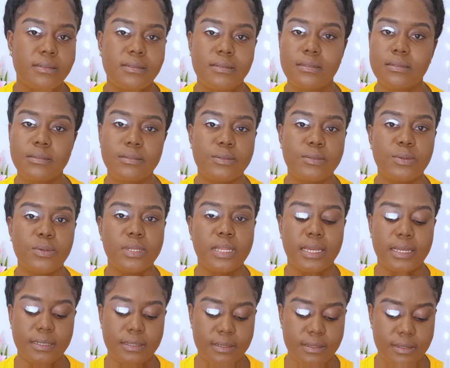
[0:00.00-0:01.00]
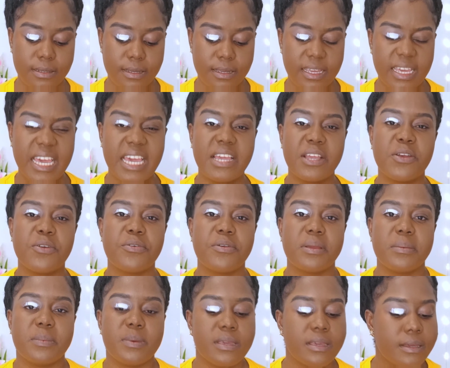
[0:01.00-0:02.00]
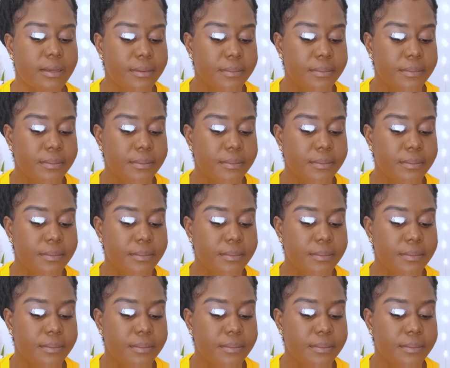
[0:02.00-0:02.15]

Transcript: This is so nice and creamy.